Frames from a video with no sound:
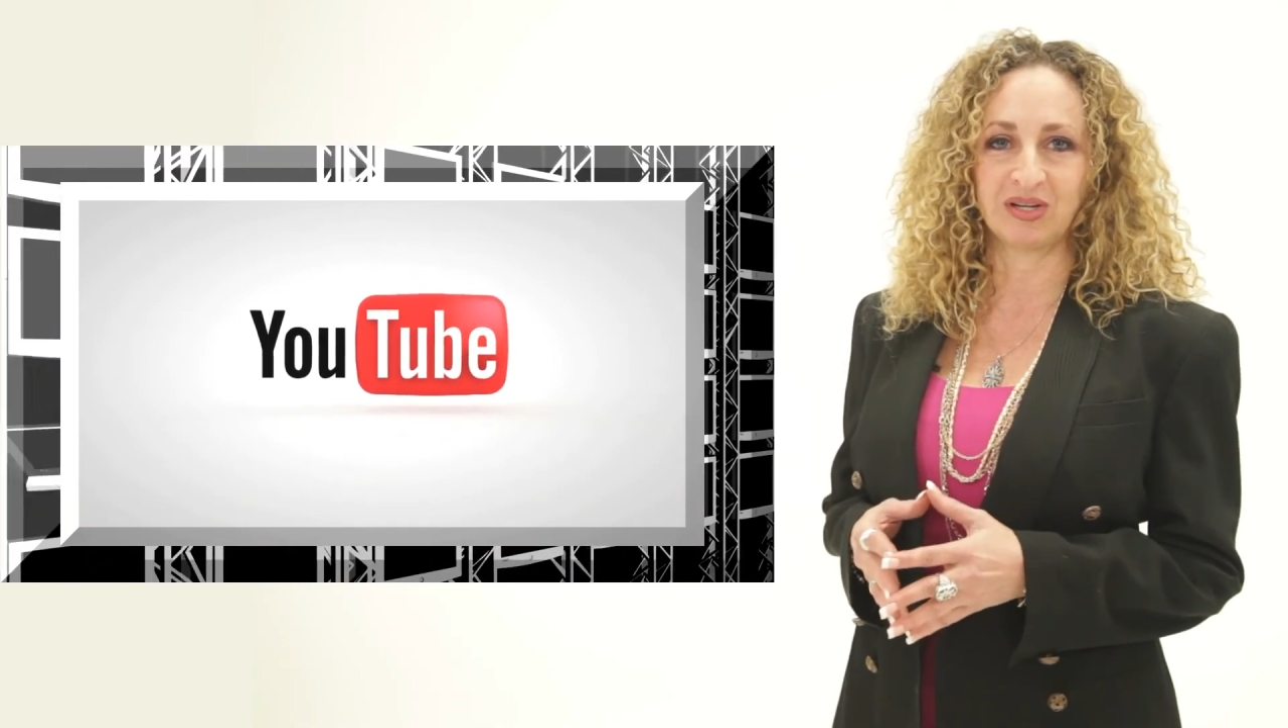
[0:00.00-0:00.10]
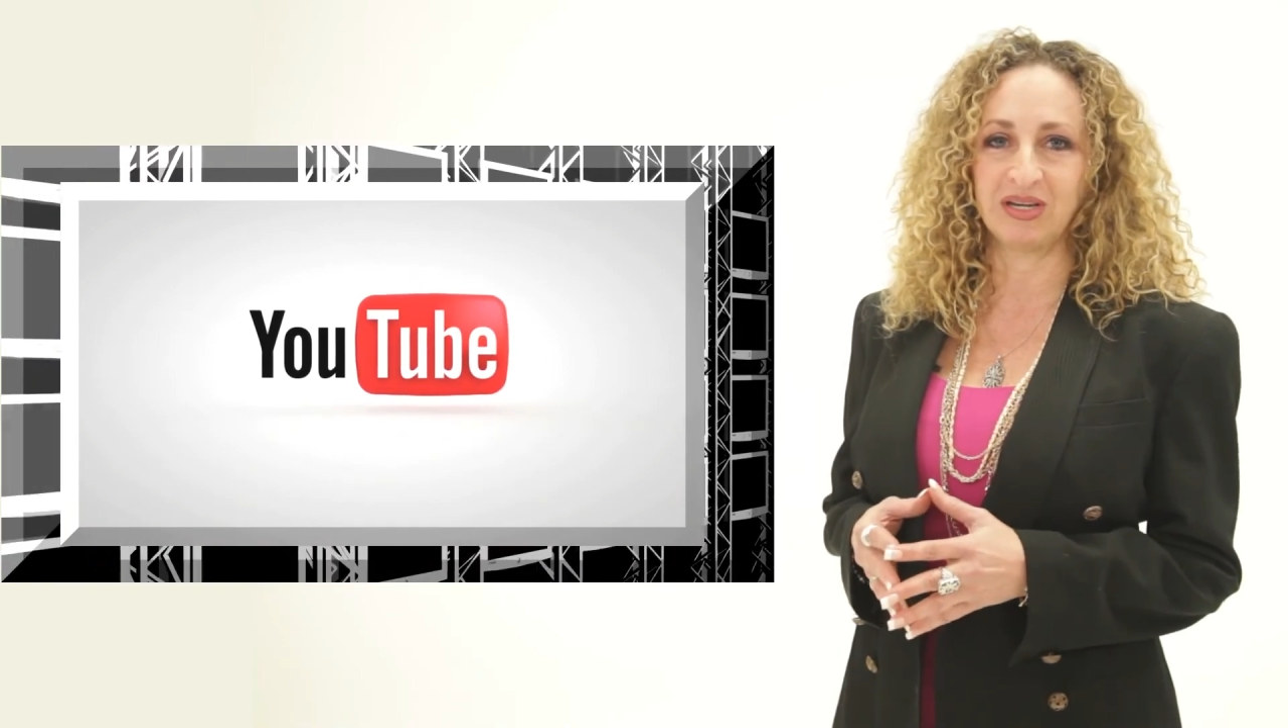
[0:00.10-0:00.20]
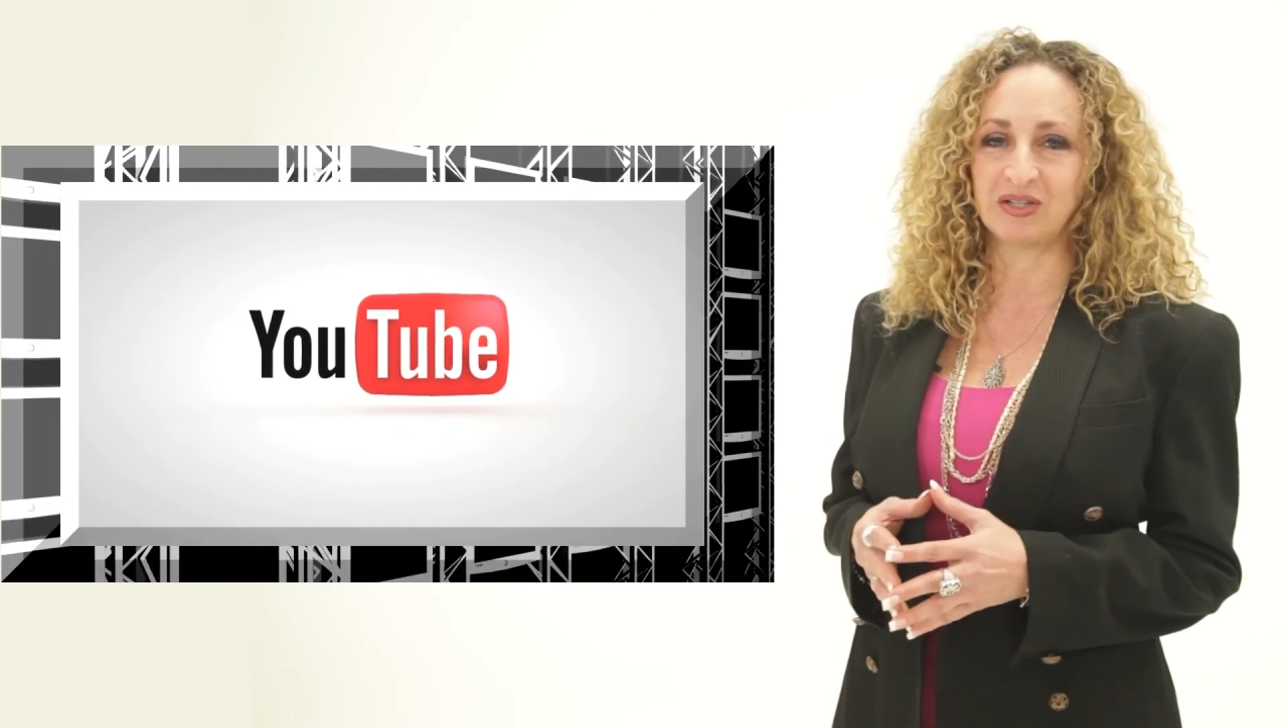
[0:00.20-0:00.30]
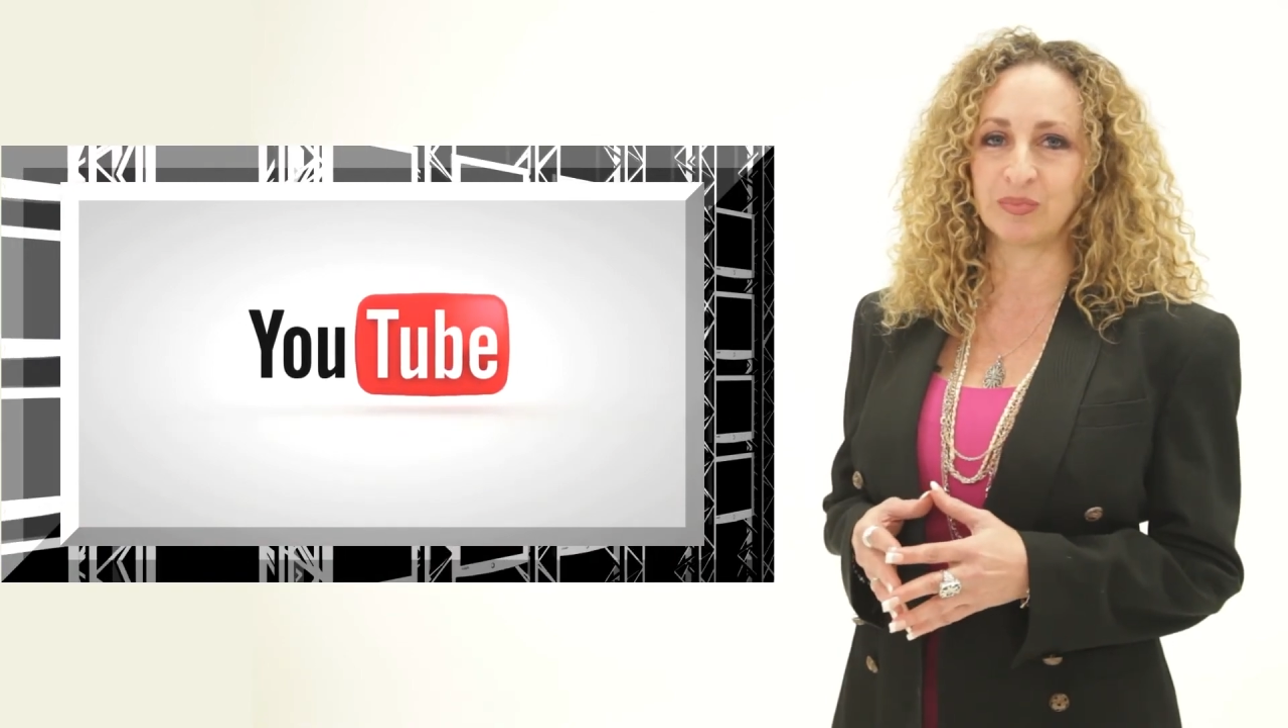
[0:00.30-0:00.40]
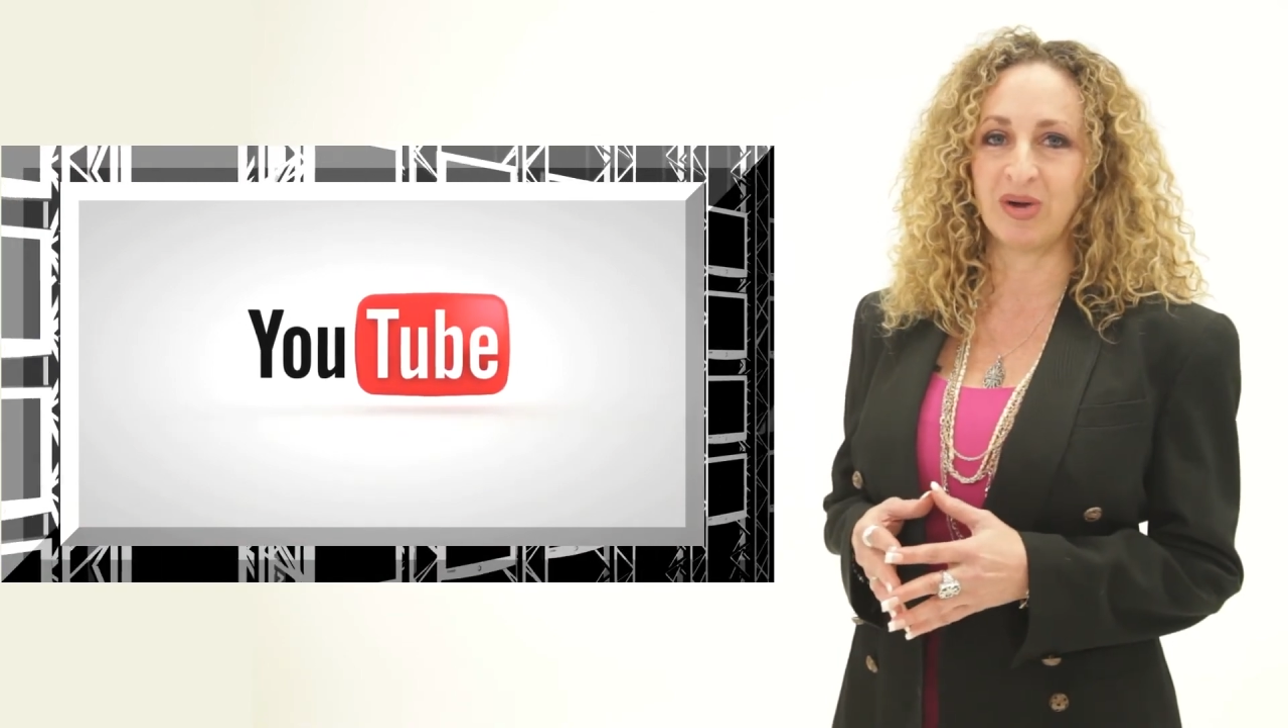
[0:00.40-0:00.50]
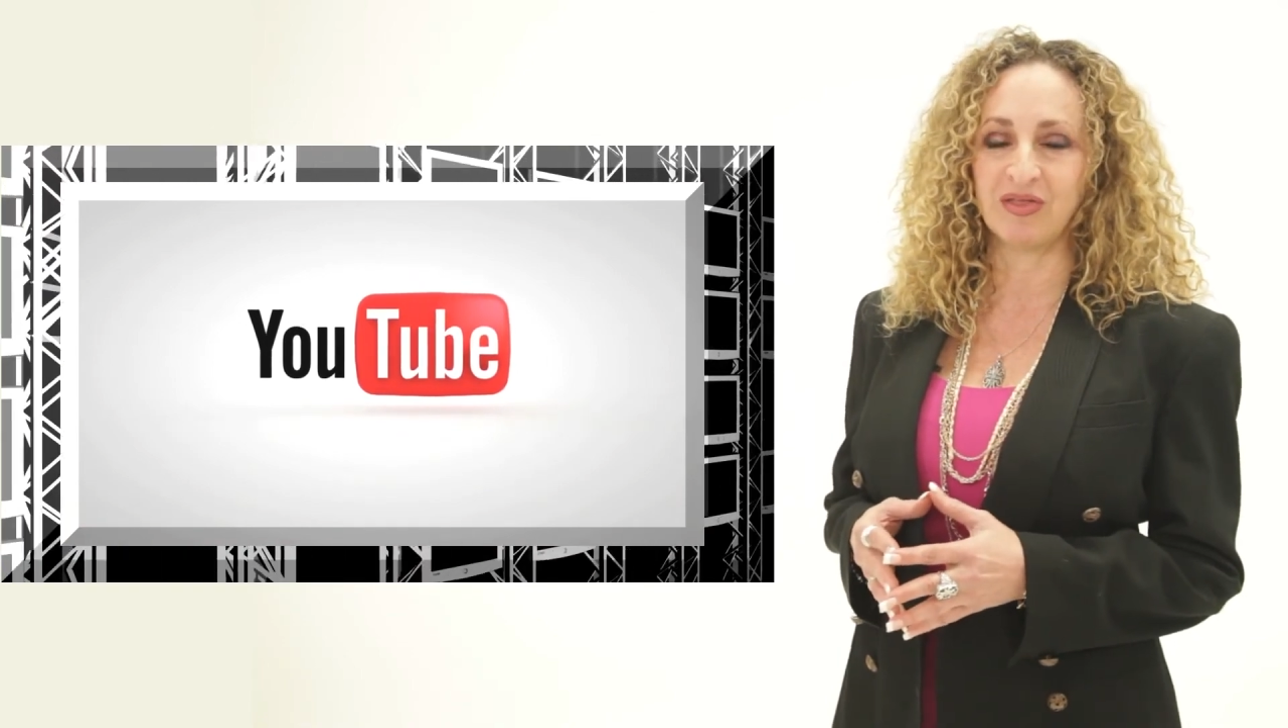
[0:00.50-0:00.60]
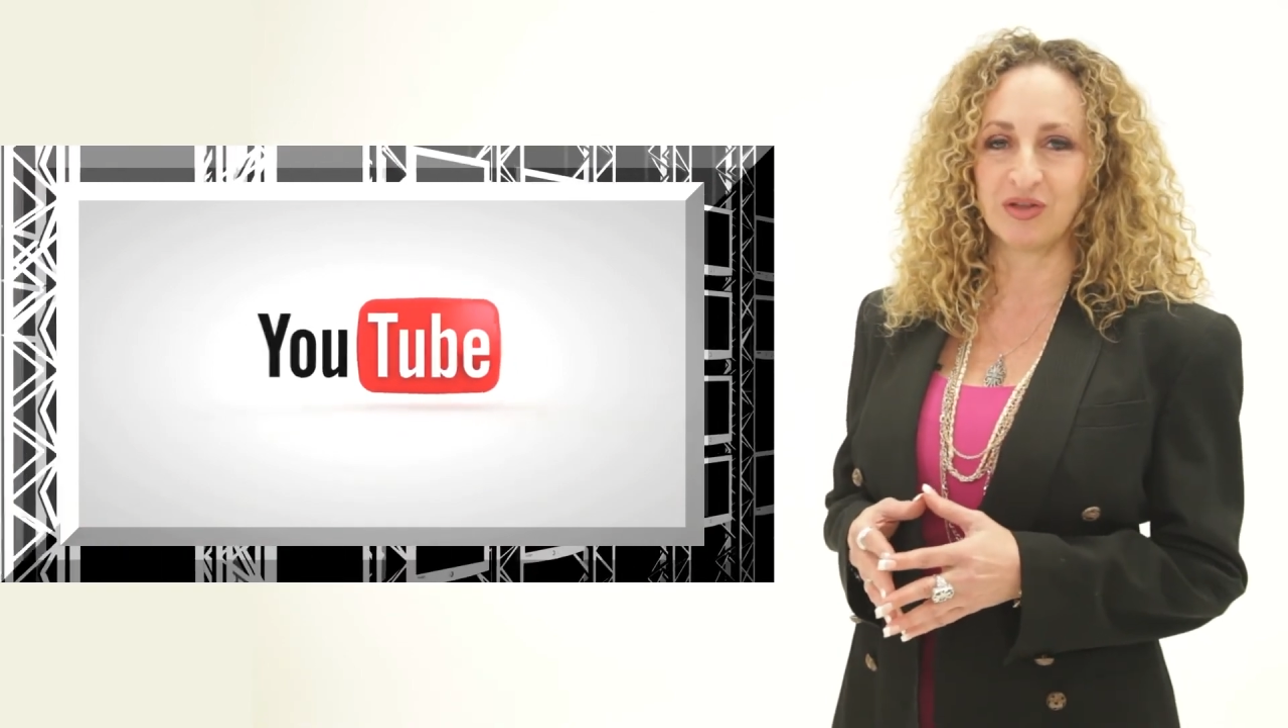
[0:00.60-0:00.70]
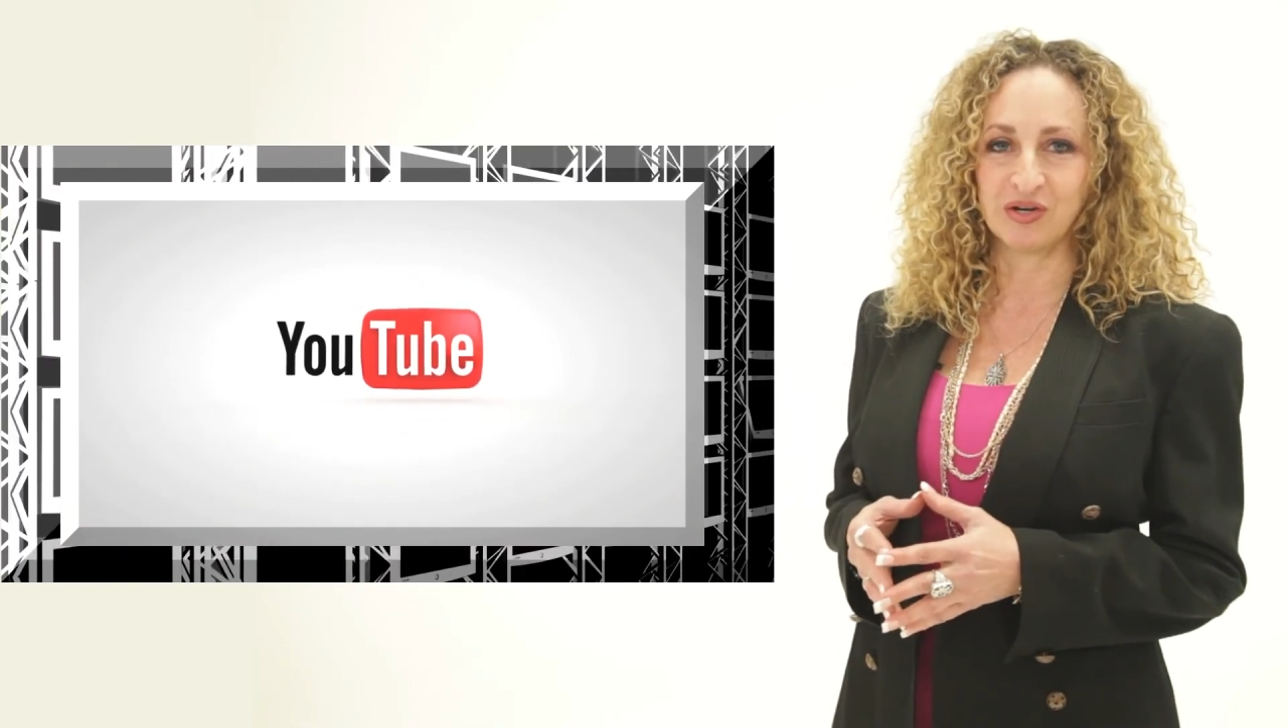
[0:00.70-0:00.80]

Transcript: each month